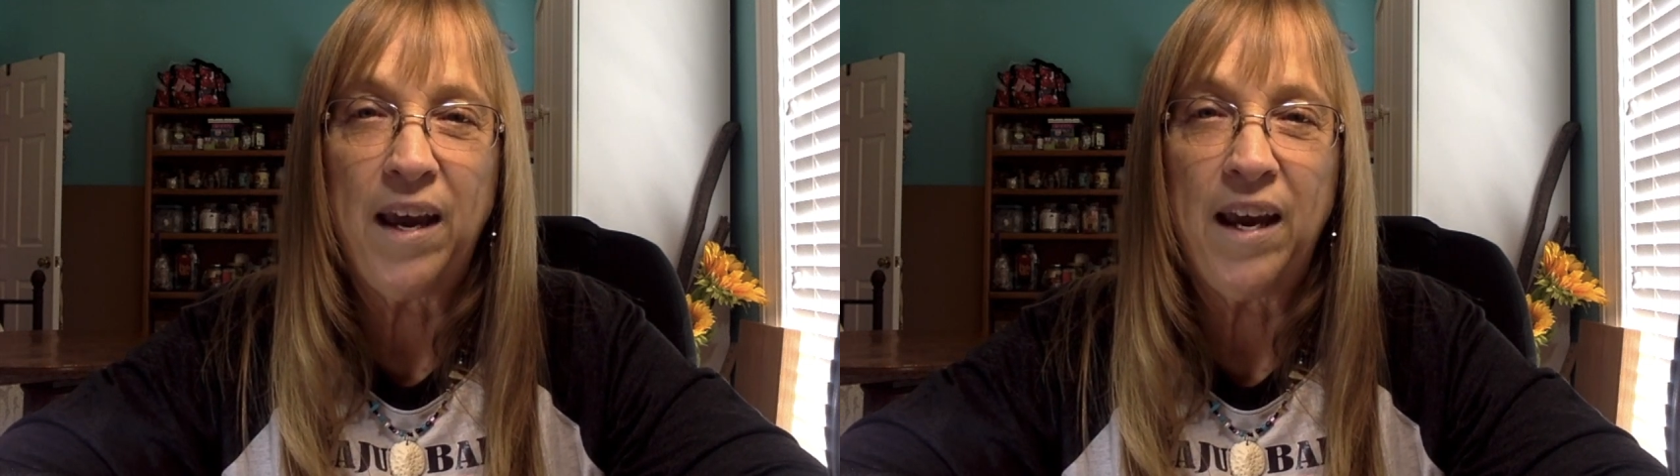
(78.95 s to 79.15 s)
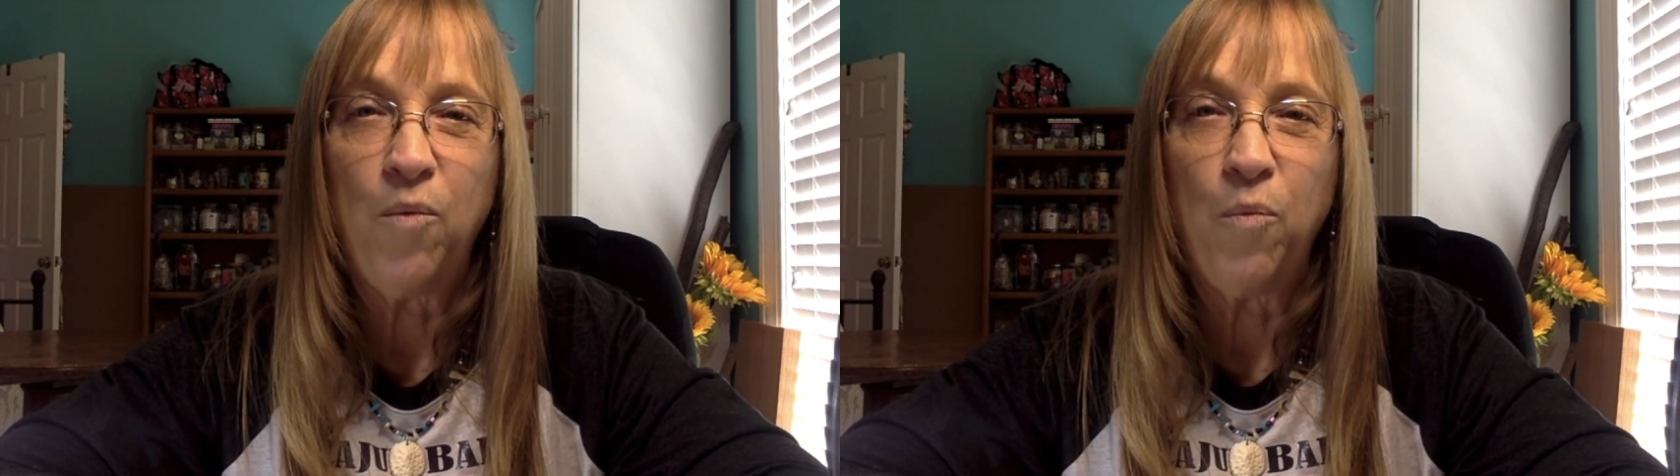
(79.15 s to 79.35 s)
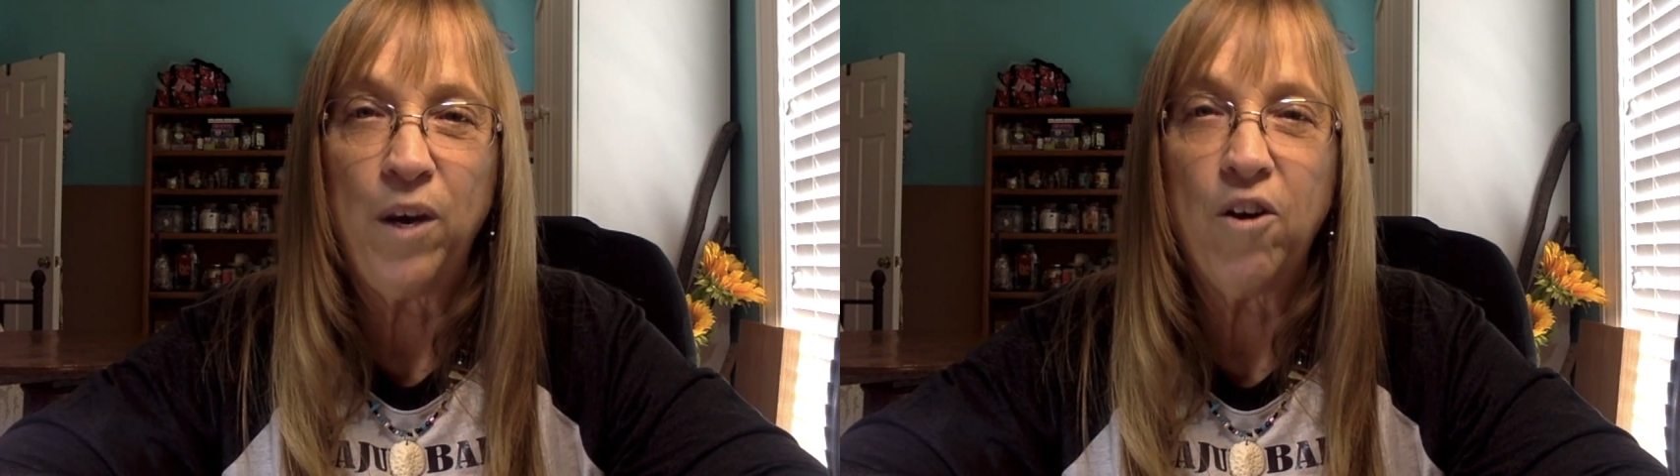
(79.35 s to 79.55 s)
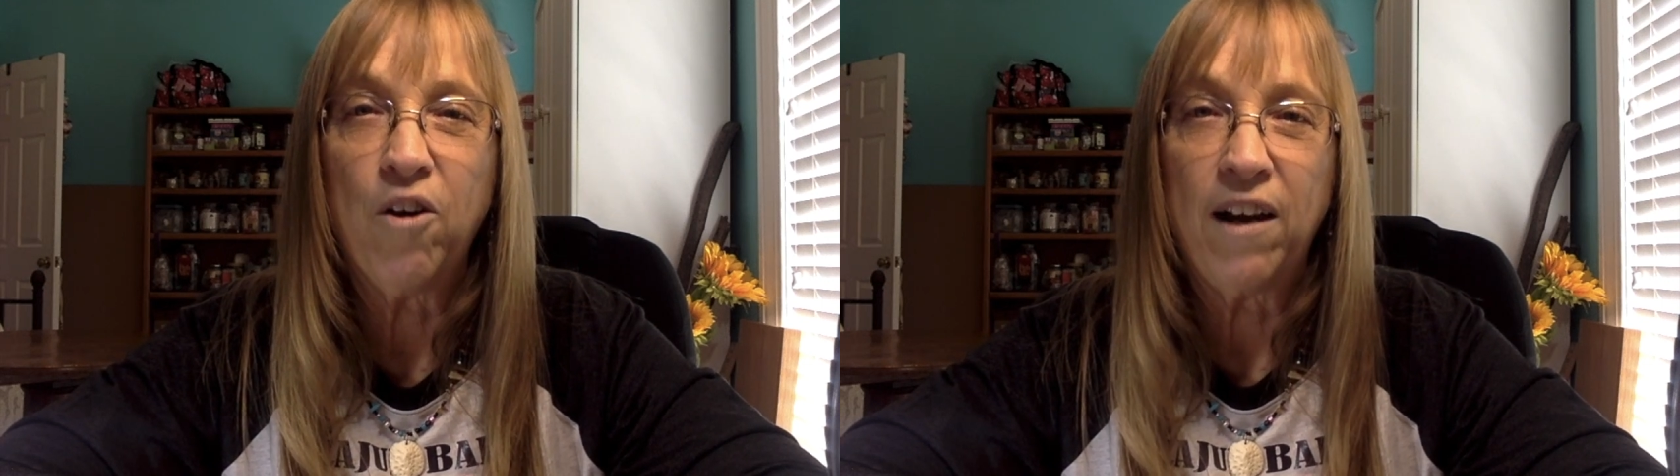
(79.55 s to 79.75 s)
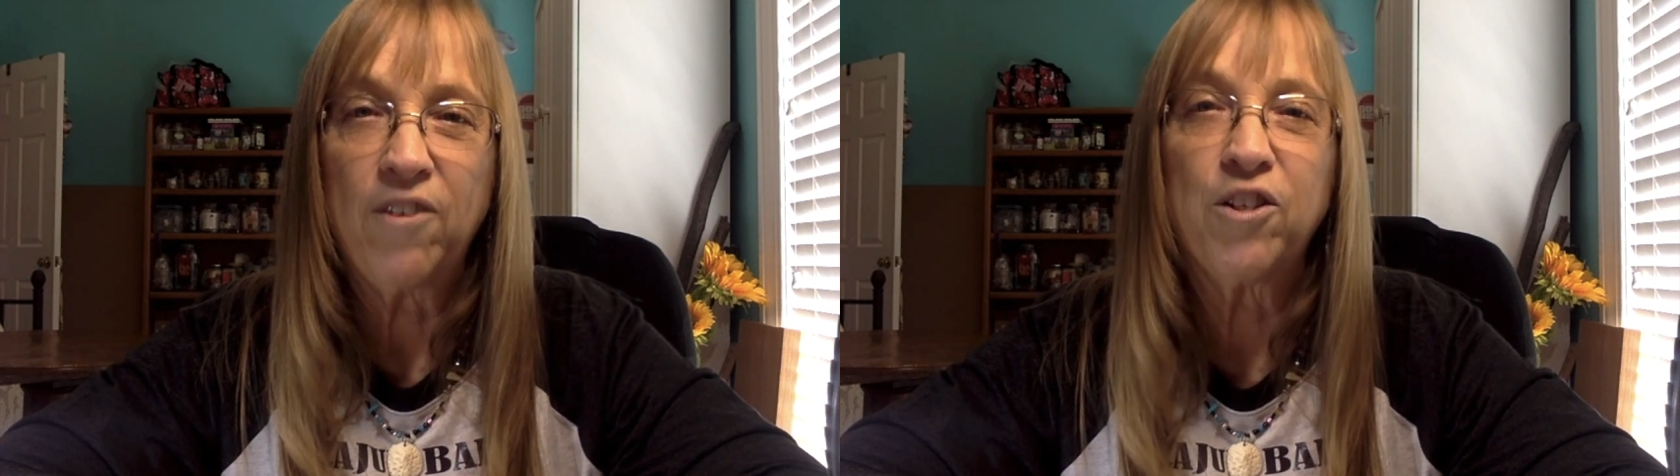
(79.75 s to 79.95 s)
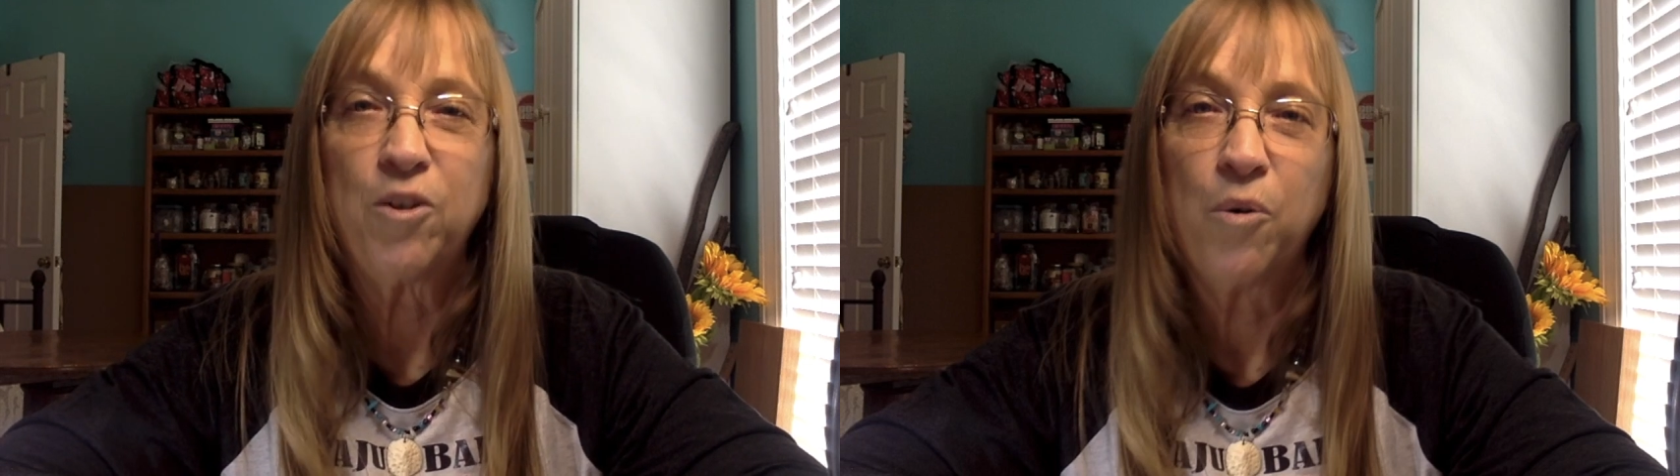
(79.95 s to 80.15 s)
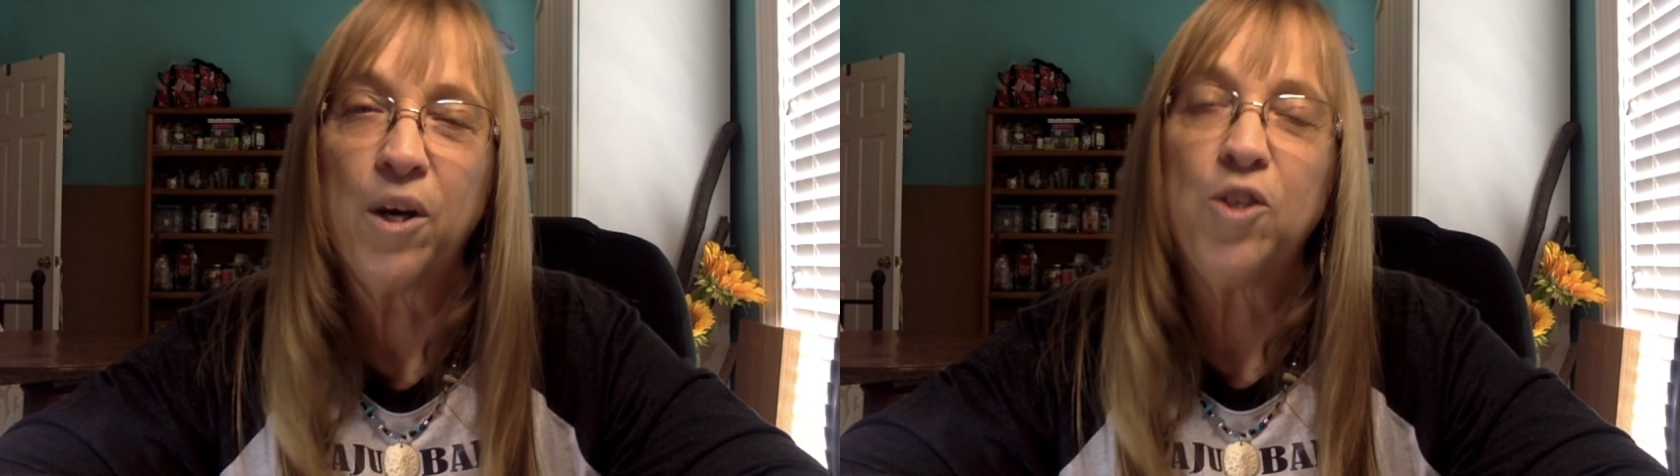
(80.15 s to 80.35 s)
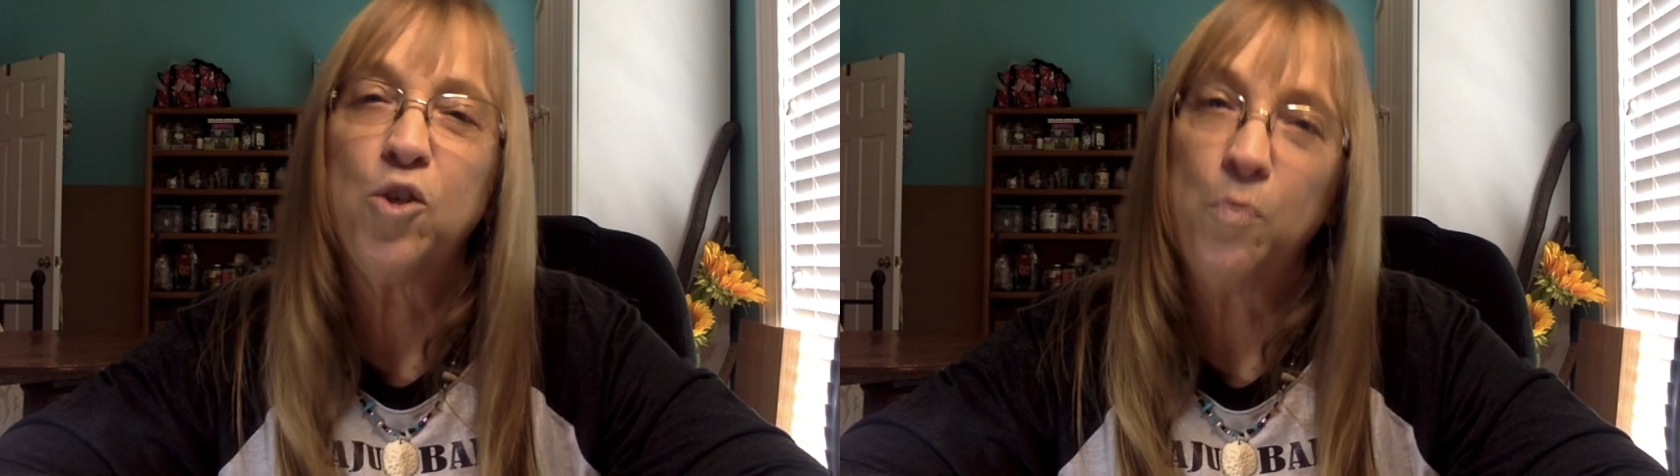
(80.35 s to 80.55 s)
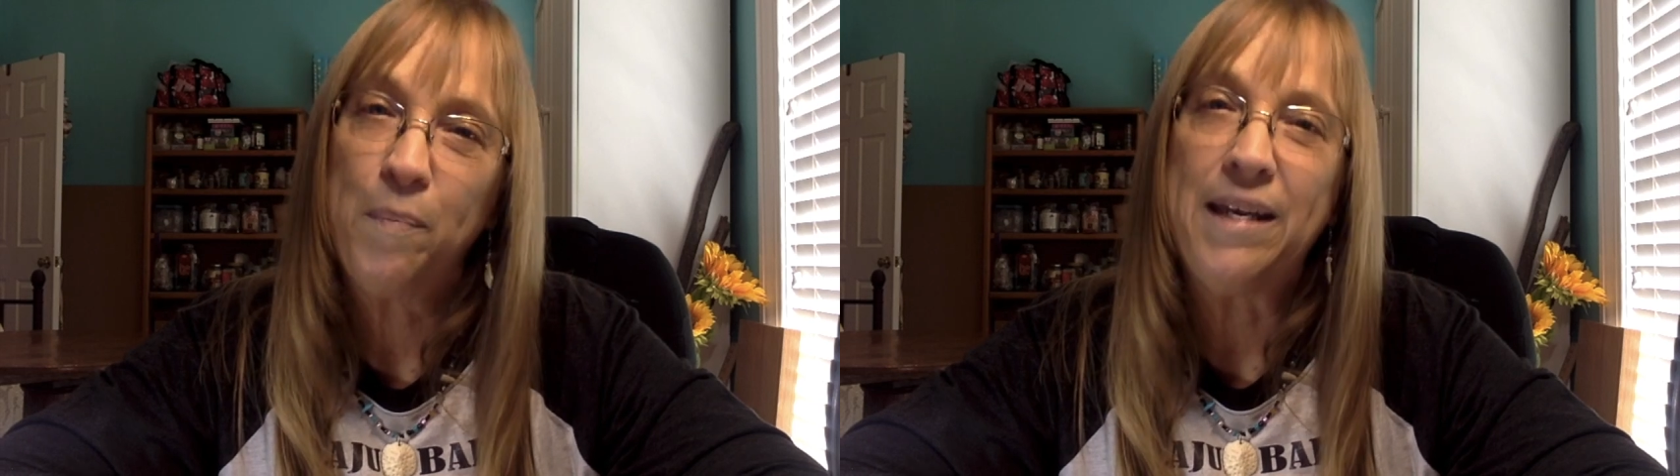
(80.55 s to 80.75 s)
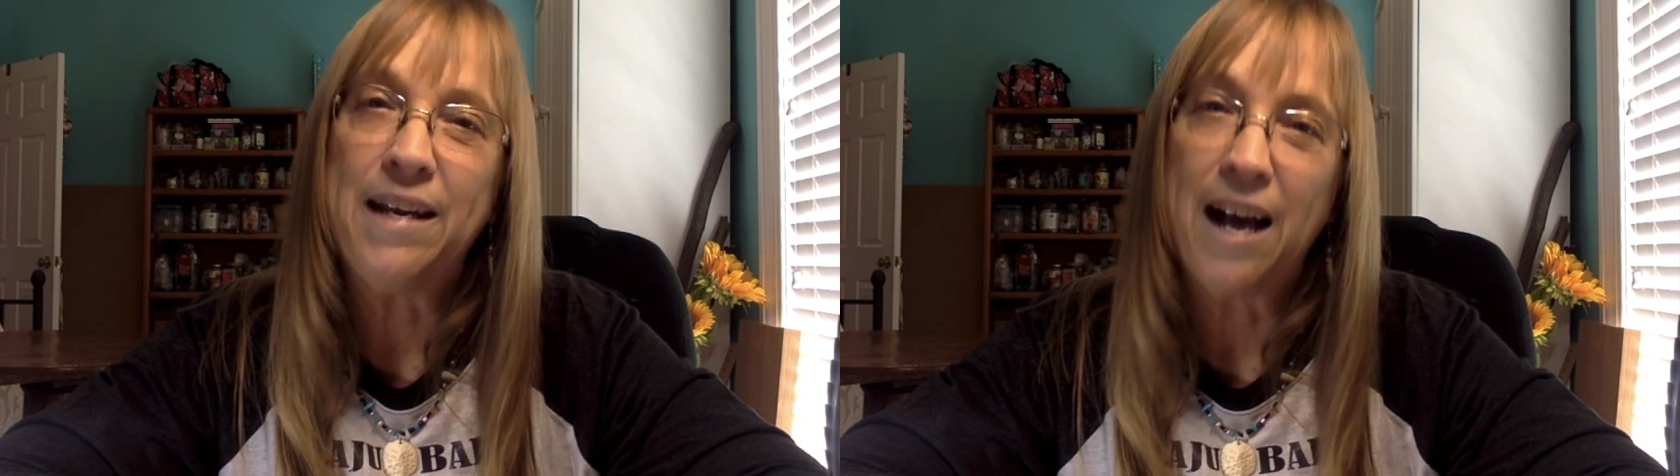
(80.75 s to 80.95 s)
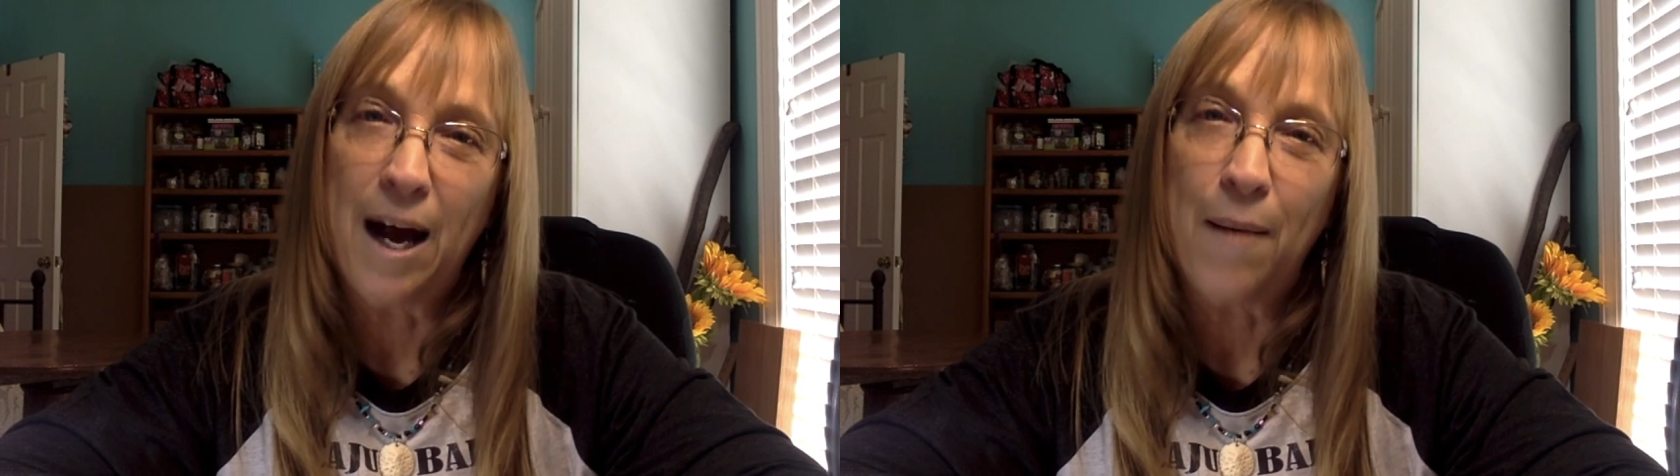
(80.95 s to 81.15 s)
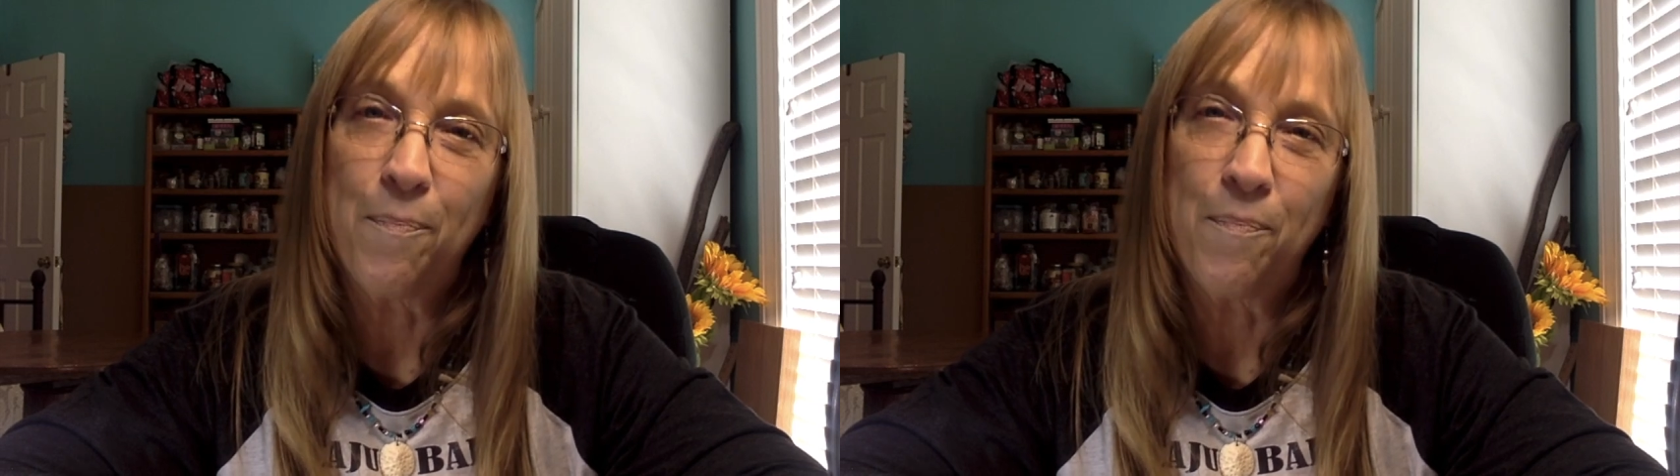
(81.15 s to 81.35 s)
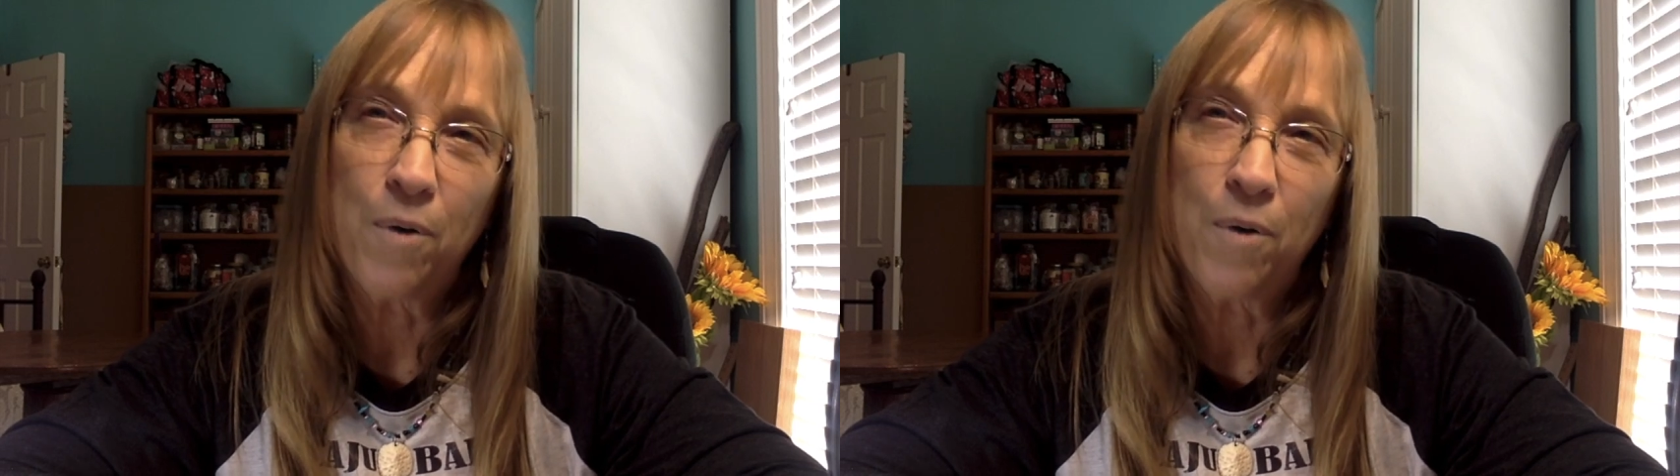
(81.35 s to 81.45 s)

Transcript: and we are actually going to meet up